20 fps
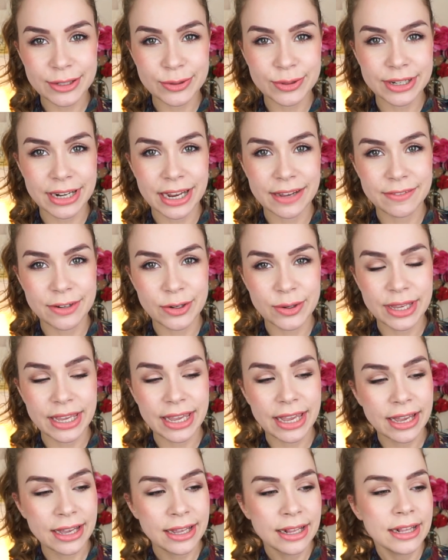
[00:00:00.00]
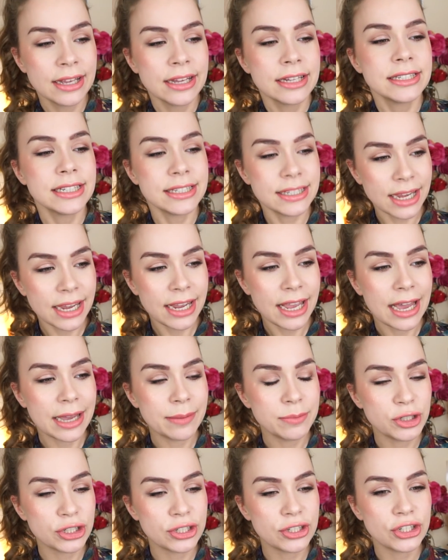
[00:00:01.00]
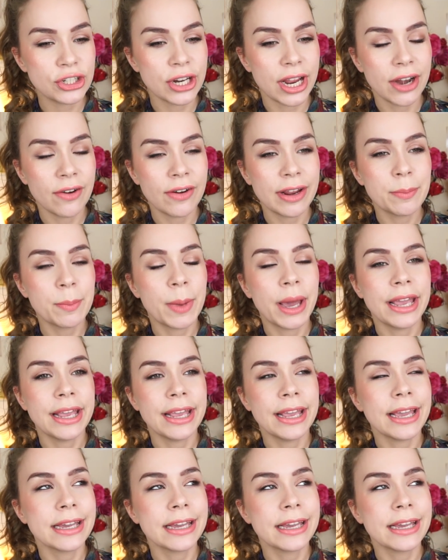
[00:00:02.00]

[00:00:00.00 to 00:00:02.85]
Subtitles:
You can have a look here. Today I'm just sharing my